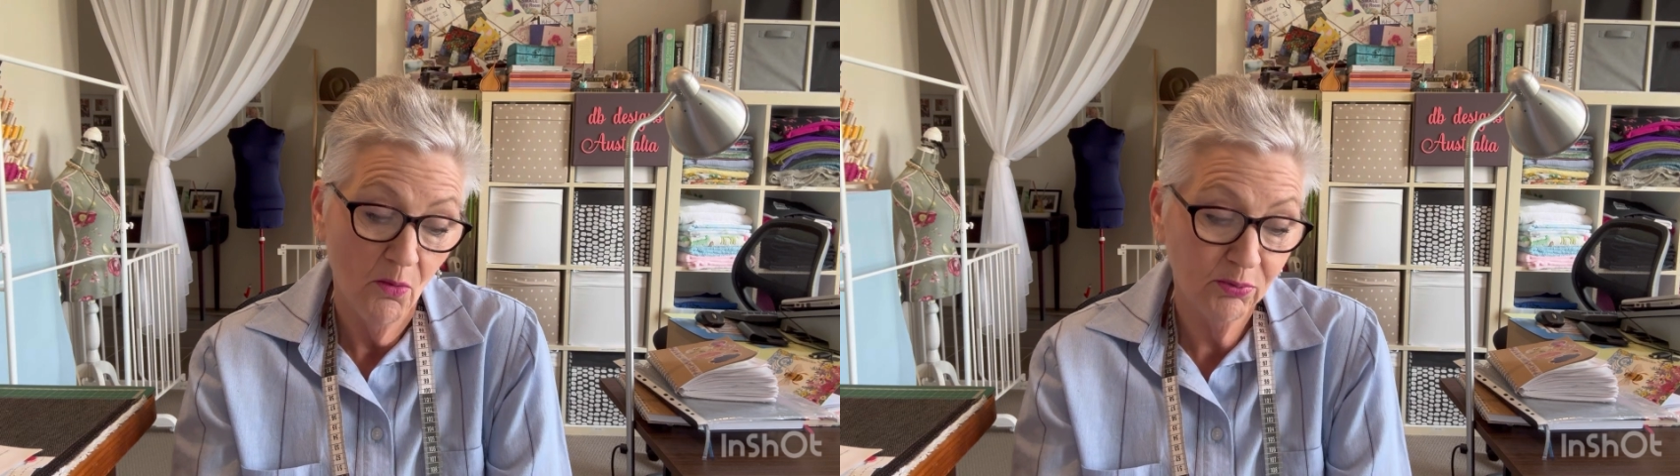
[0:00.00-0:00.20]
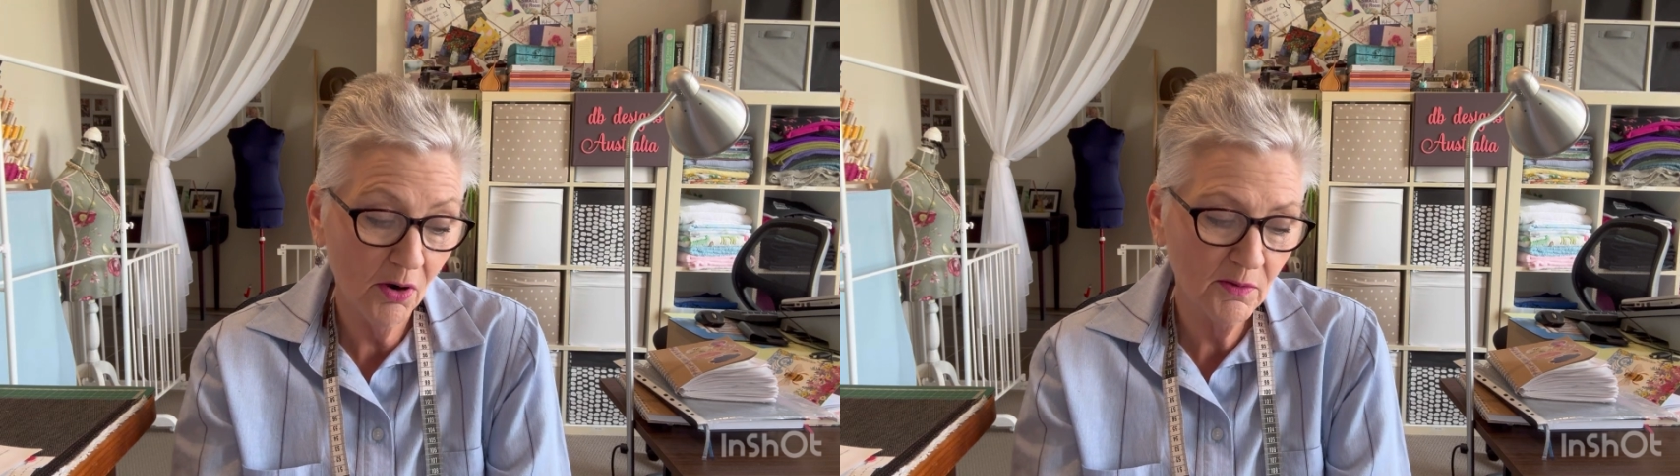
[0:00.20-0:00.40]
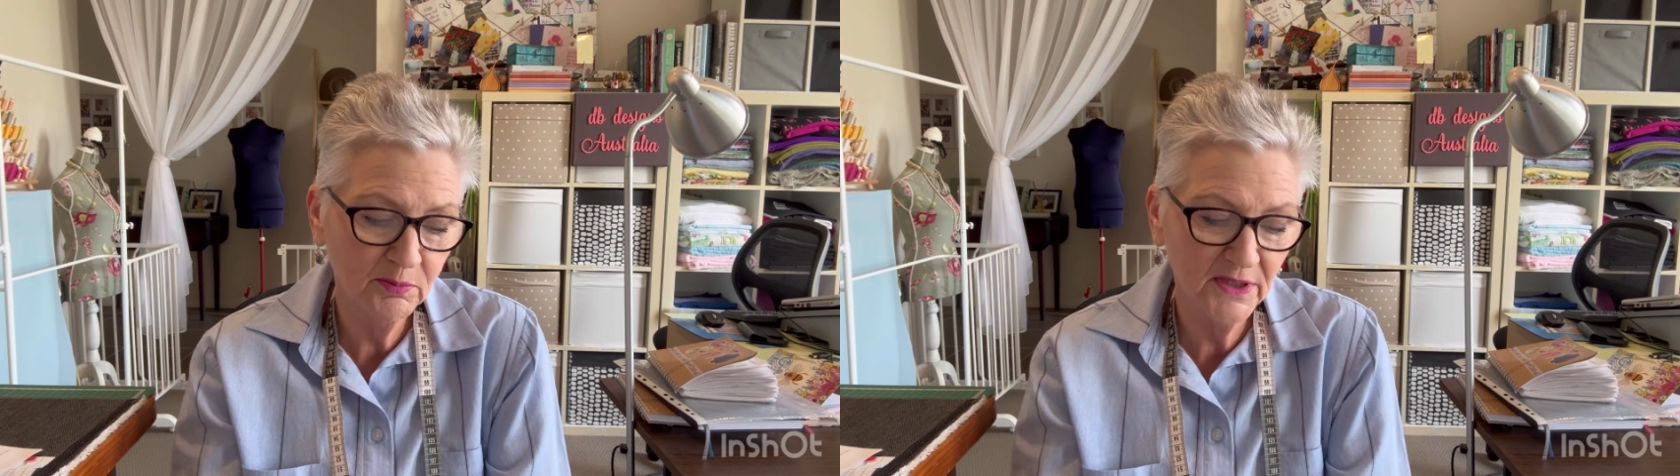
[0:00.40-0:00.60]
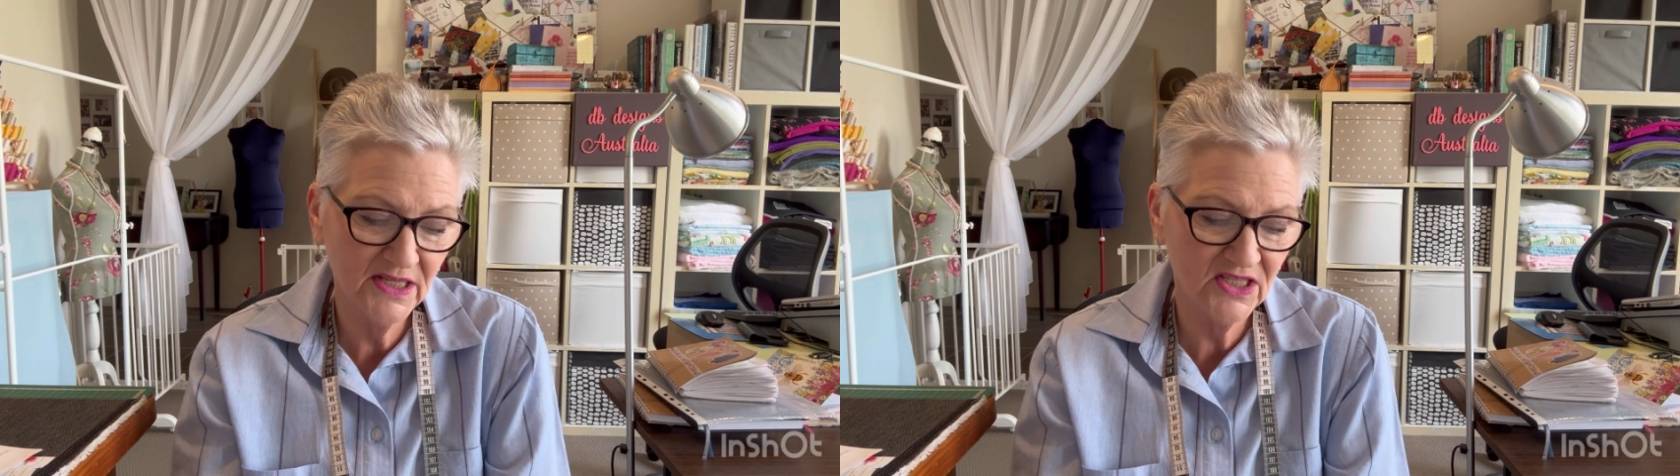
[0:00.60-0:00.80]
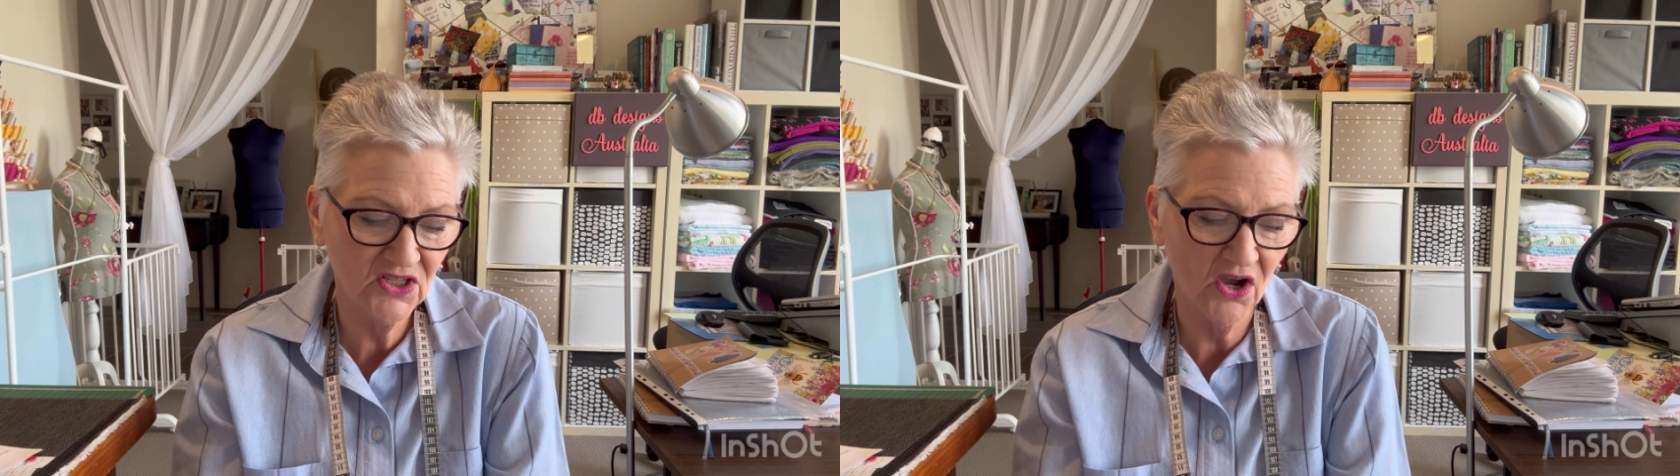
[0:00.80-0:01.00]
probably a
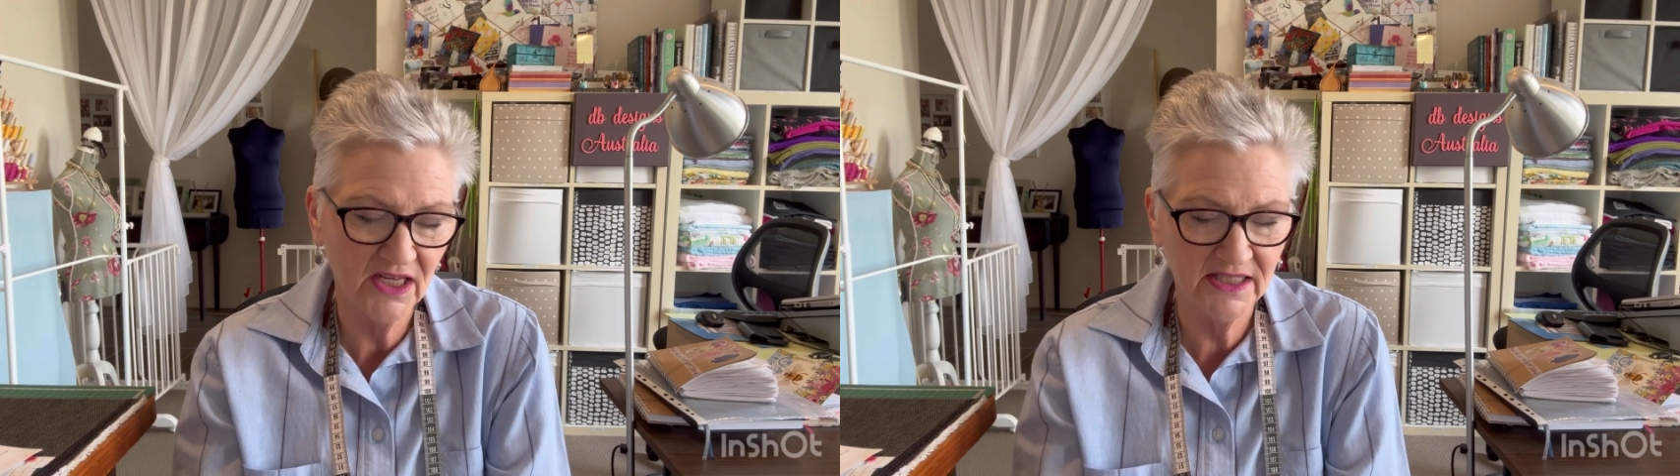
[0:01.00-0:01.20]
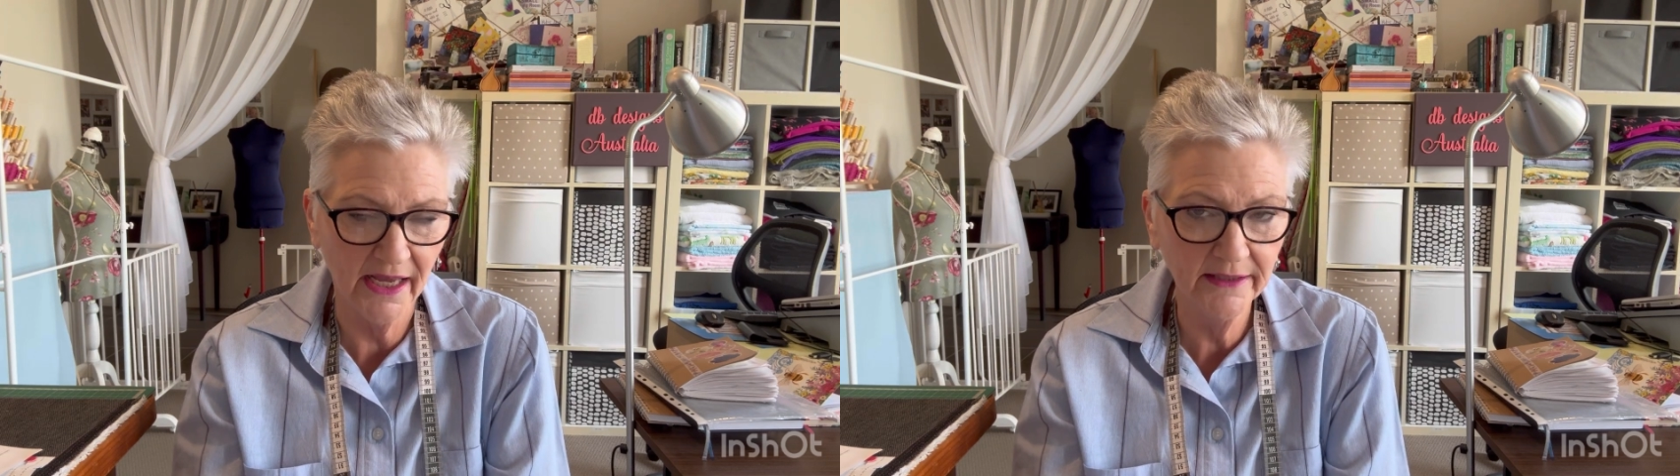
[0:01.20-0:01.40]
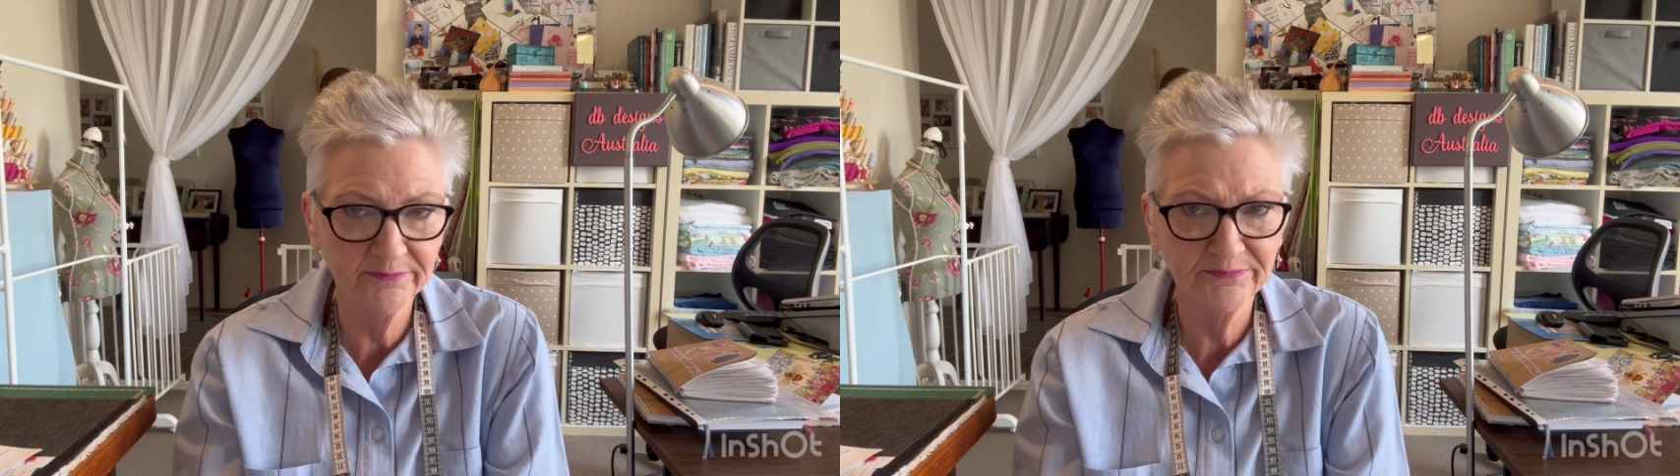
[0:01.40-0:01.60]
size 8,